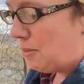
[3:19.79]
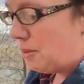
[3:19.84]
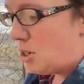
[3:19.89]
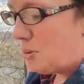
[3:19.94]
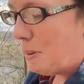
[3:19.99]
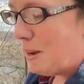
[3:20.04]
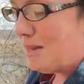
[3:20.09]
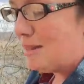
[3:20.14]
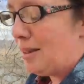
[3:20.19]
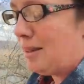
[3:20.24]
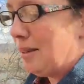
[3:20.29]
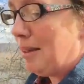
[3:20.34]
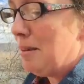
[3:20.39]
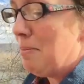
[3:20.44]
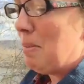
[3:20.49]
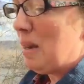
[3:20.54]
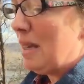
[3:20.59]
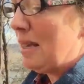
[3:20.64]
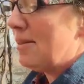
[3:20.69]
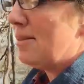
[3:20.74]
which basically
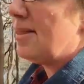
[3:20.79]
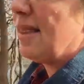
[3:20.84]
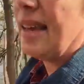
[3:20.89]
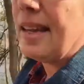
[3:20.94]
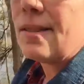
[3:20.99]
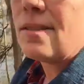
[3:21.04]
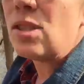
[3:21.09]
means like